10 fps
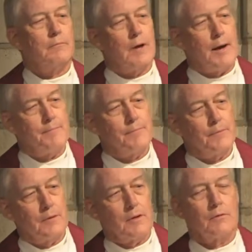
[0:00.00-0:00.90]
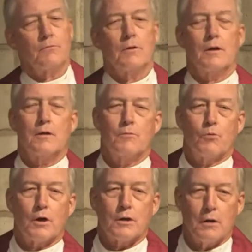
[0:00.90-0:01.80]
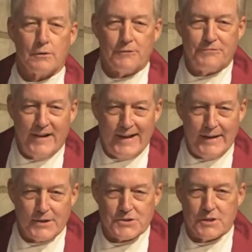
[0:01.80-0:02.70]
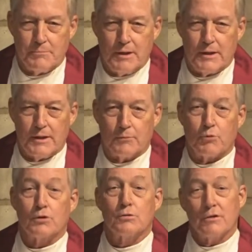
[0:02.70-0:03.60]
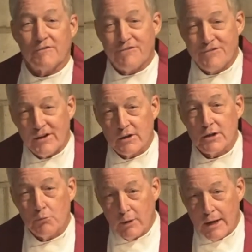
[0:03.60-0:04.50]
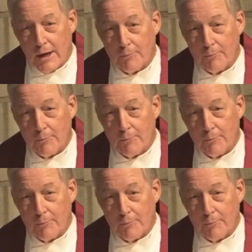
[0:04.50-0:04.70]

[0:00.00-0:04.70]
I'm working on the finance committee and we're doing fairly well,